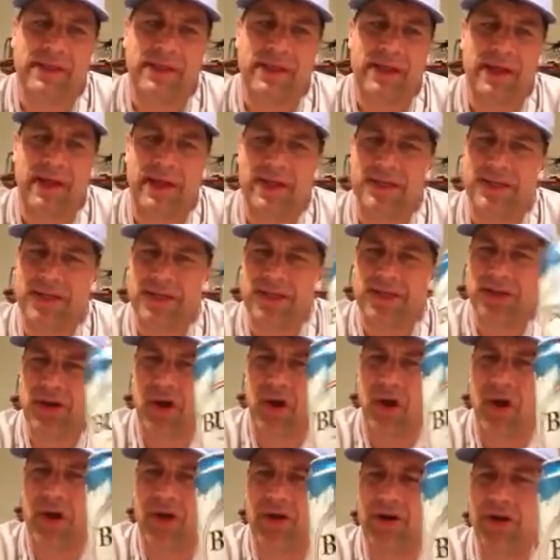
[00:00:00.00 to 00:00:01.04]
And they say it's
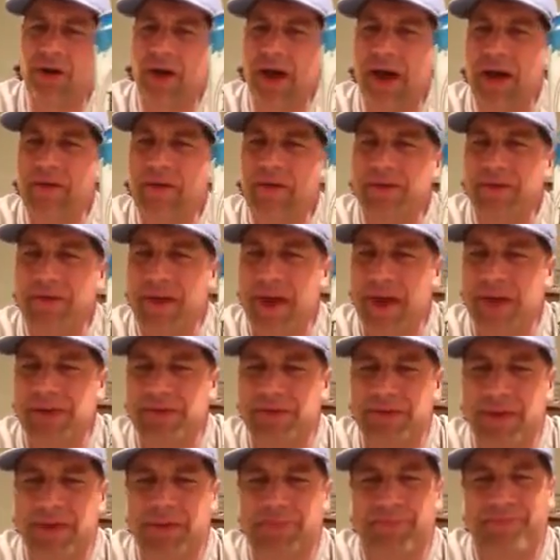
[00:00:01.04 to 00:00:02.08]
all
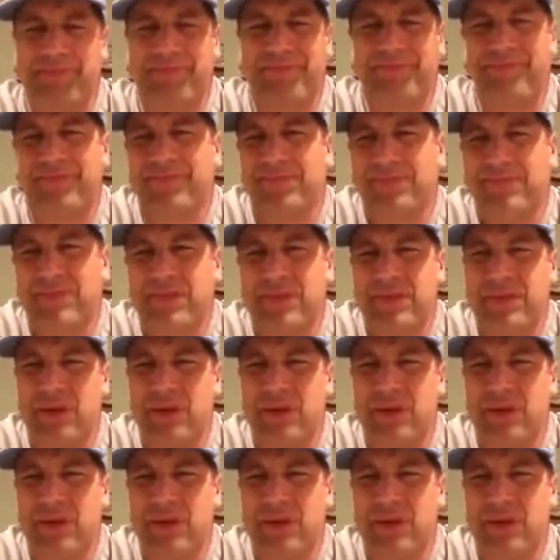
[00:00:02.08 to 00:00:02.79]
advertisement. It's